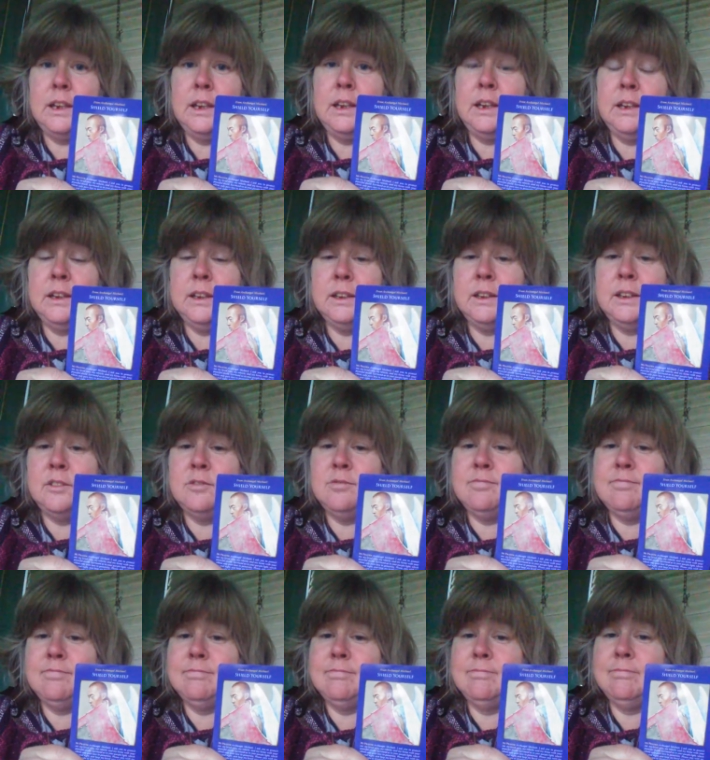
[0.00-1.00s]
and
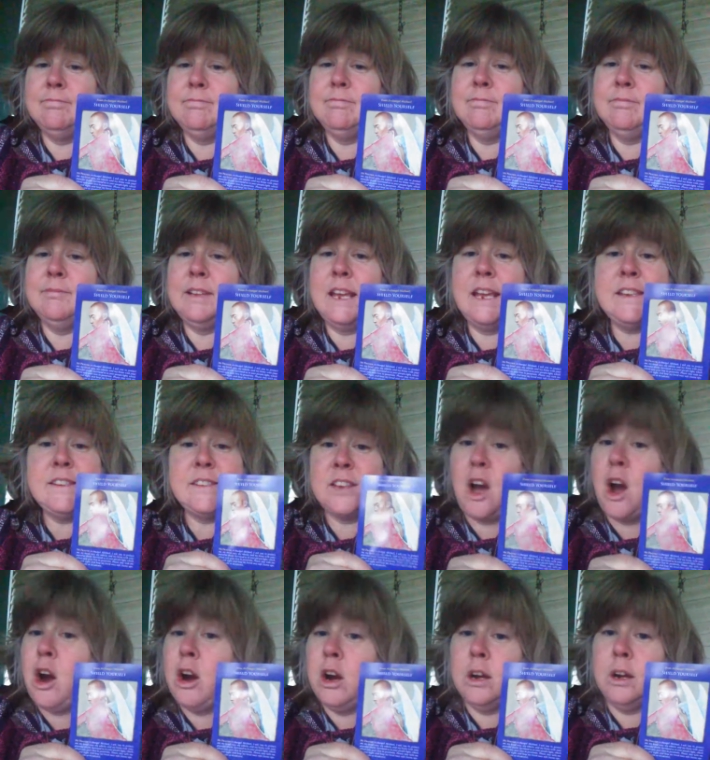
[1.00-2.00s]
it's
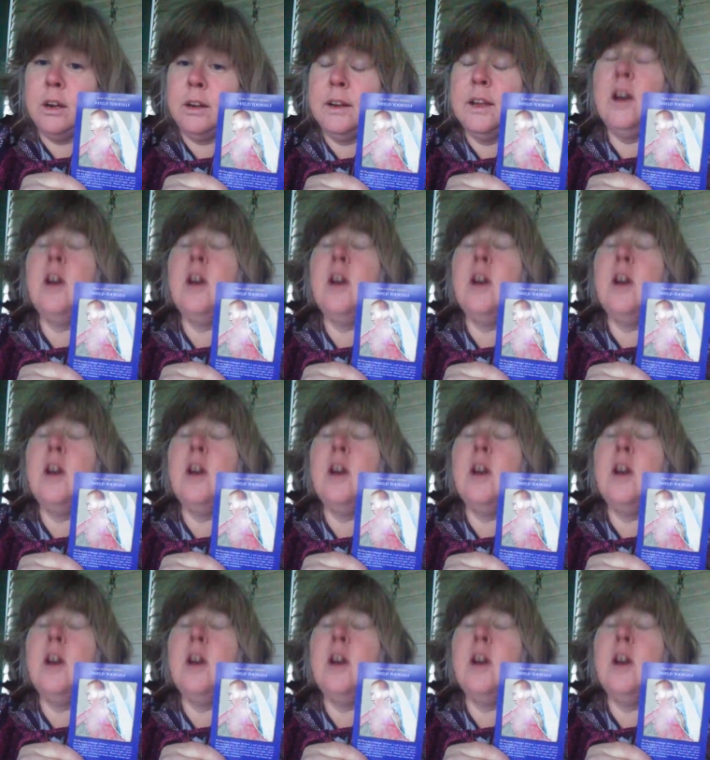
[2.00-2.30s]
hard.